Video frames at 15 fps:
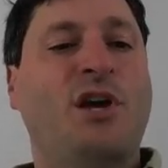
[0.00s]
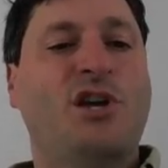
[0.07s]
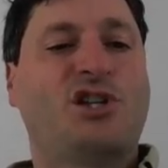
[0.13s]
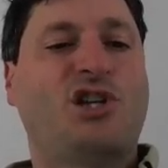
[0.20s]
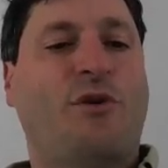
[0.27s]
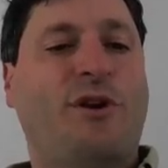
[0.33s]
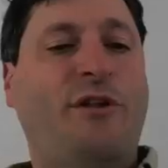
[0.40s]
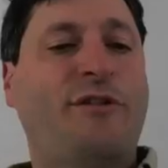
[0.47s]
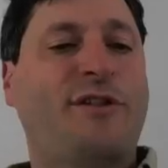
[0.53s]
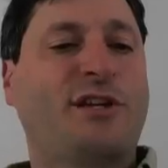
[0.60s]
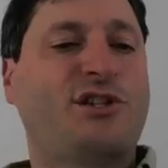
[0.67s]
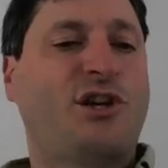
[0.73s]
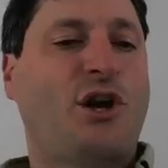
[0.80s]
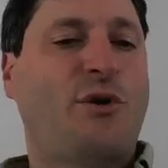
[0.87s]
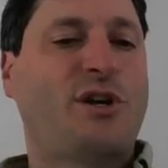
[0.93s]
So another
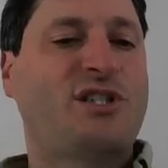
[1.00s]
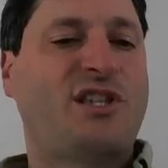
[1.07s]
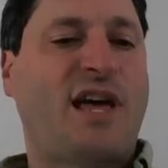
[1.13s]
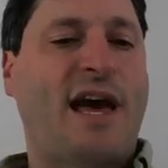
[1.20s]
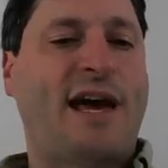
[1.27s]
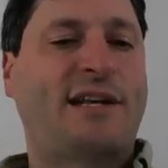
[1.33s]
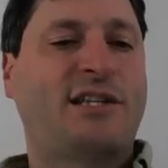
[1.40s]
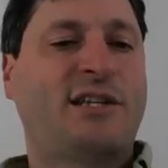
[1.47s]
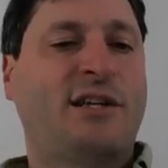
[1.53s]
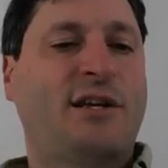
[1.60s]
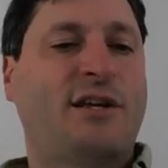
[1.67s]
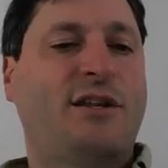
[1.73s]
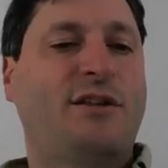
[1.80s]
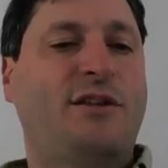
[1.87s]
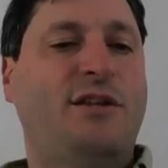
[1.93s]
thing to know is that
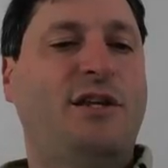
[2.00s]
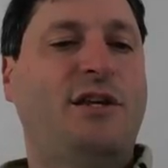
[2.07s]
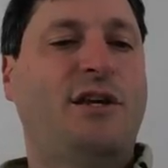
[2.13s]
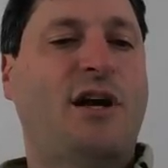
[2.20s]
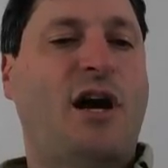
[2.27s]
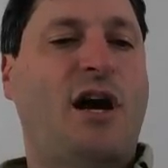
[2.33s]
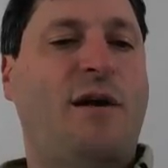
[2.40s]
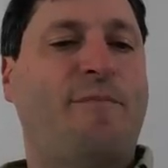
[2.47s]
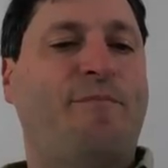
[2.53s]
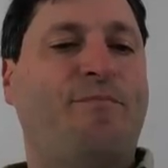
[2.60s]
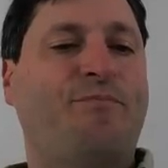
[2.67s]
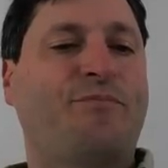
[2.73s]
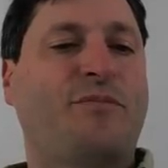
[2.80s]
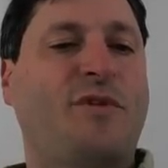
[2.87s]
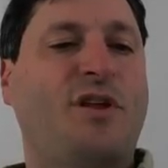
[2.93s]
the
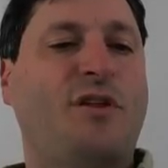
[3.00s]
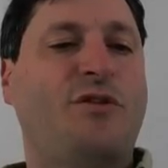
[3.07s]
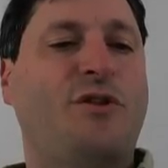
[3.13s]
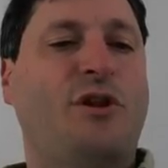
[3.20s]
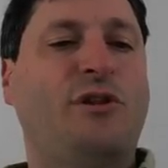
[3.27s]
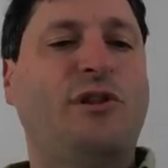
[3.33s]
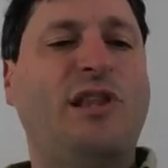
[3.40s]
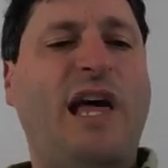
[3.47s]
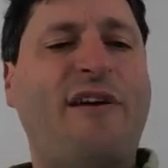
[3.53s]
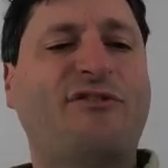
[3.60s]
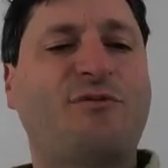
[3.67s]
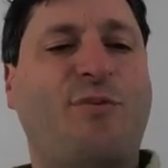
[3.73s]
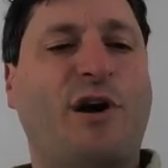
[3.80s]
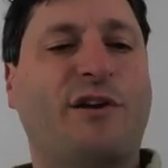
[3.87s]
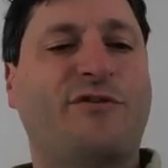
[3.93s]

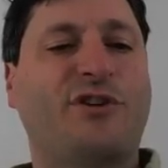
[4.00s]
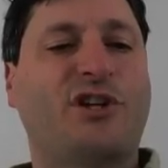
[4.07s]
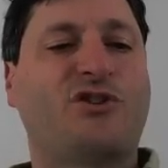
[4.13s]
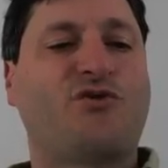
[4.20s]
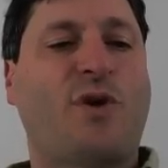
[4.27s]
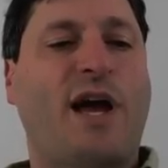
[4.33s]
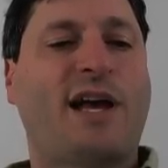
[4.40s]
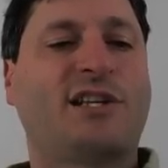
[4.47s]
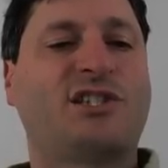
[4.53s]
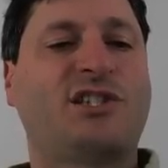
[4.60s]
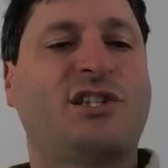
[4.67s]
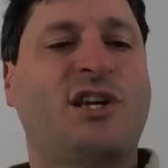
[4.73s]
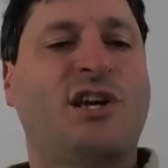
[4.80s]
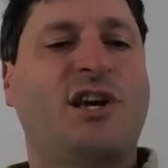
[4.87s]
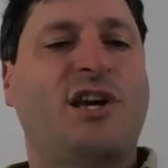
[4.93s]
left part of the
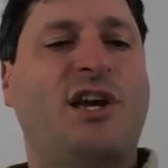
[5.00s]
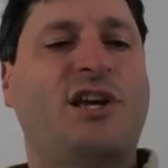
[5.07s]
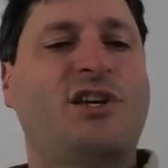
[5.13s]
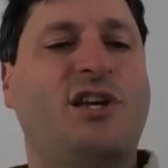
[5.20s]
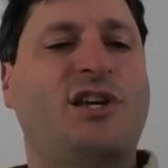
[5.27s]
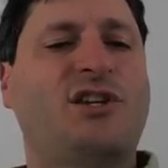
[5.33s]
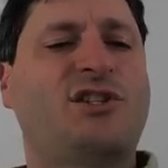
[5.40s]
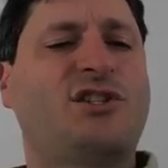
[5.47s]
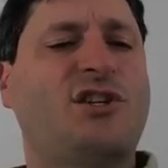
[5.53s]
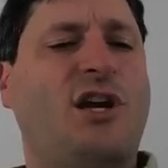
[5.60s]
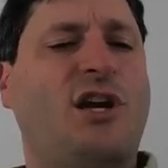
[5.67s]
address is